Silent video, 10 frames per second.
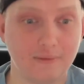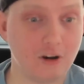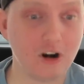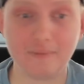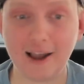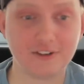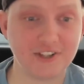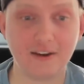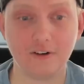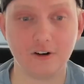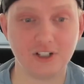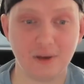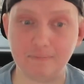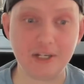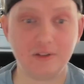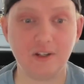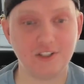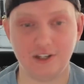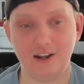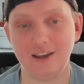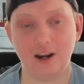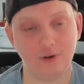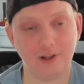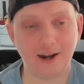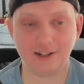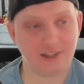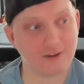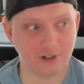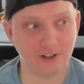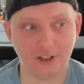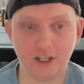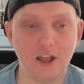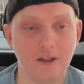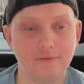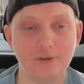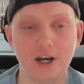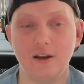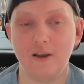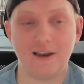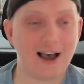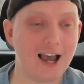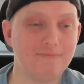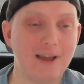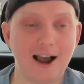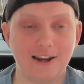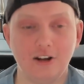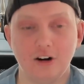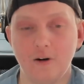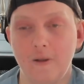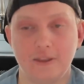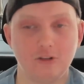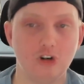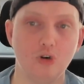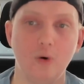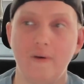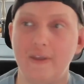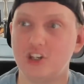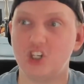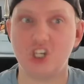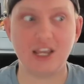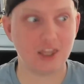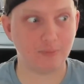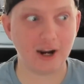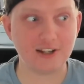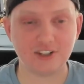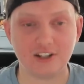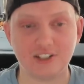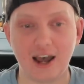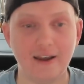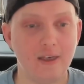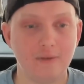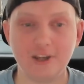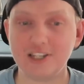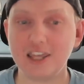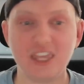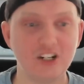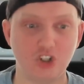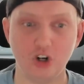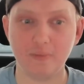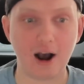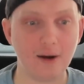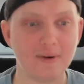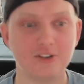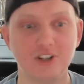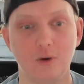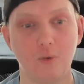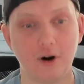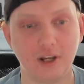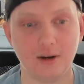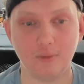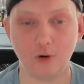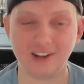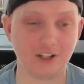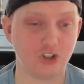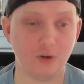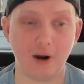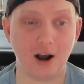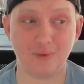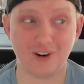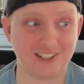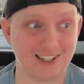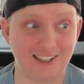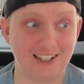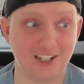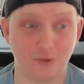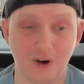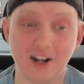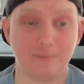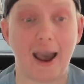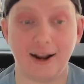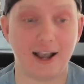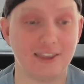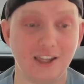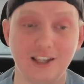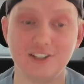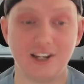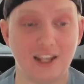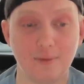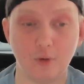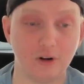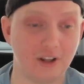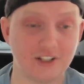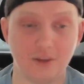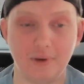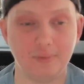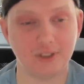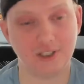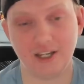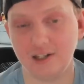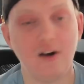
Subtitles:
Could Miles Sanders be decent in Carolina? Definitely. But I'm not here to sing the praises of this guy because I think Chuba Hubbard's going to work in more. I think Chuba Hubbard is a decent running back. I think he's going to get more looks than people think.